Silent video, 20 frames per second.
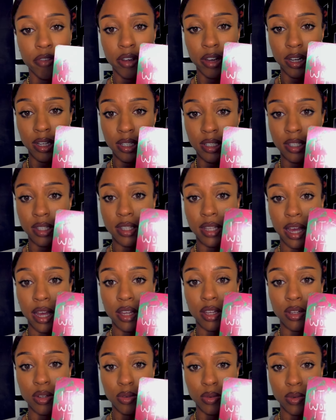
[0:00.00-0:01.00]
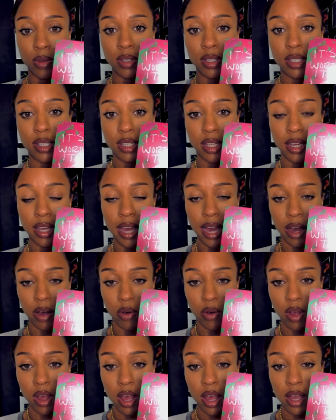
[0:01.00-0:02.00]
it is that you seek
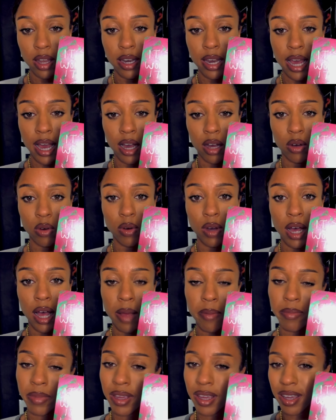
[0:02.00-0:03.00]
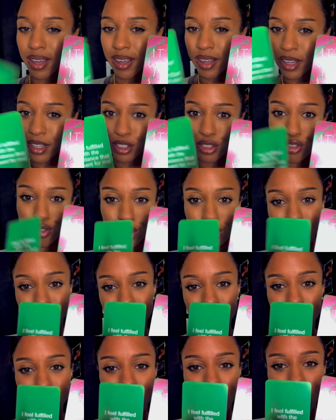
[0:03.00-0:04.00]
out. Now, I'm being drawn to
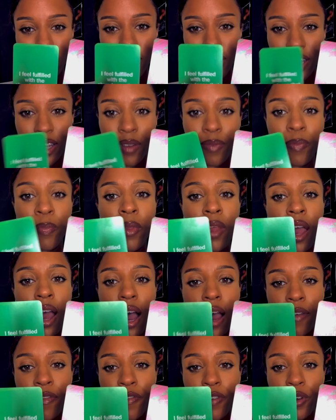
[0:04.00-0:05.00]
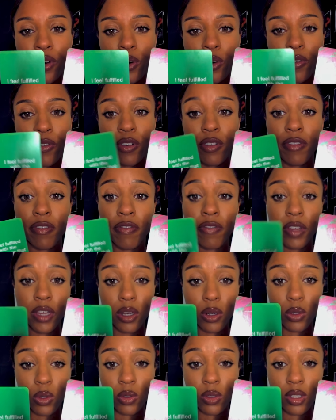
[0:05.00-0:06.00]
this card again. I feel
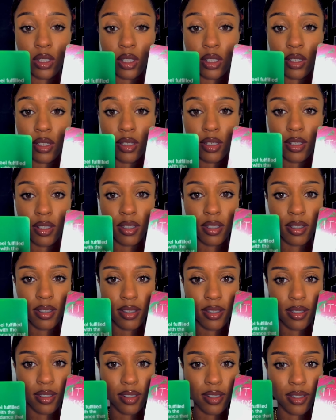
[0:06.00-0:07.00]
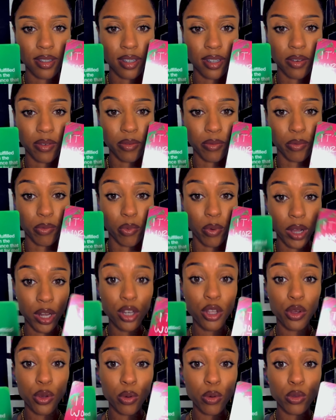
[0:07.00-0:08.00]
fulfilled. When
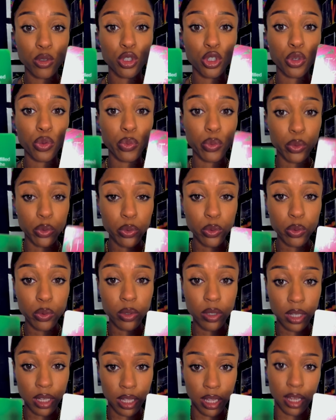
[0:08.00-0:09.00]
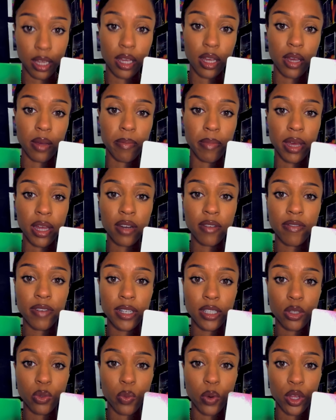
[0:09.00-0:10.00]
you truly
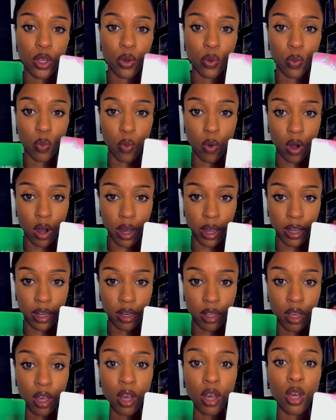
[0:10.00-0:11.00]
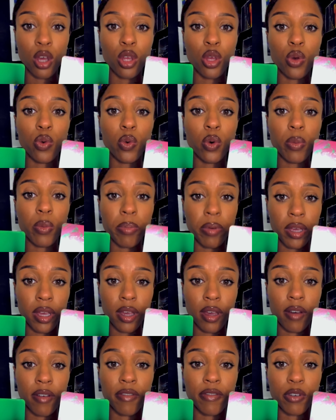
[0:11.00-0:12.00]
manifest what you want, you will
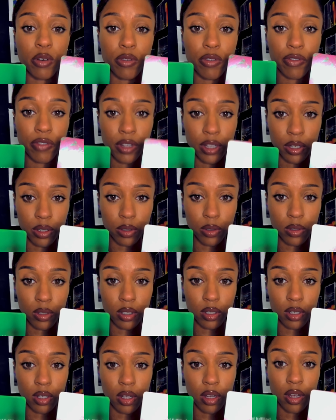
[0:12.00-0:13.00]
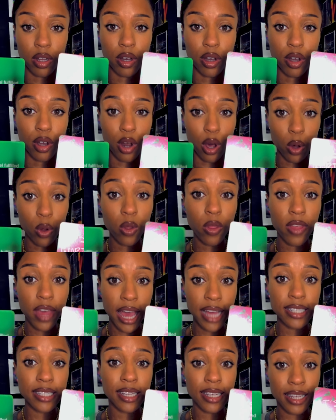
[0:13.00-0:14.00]
be fulfilled know
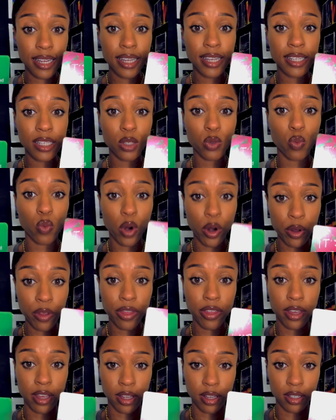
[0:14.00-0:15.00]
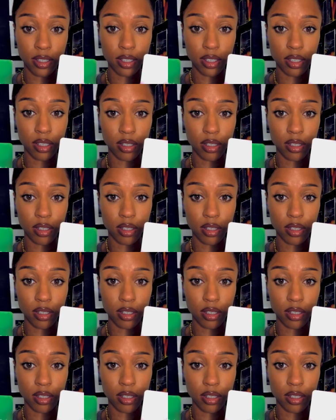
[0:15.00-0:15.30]
that it is worth it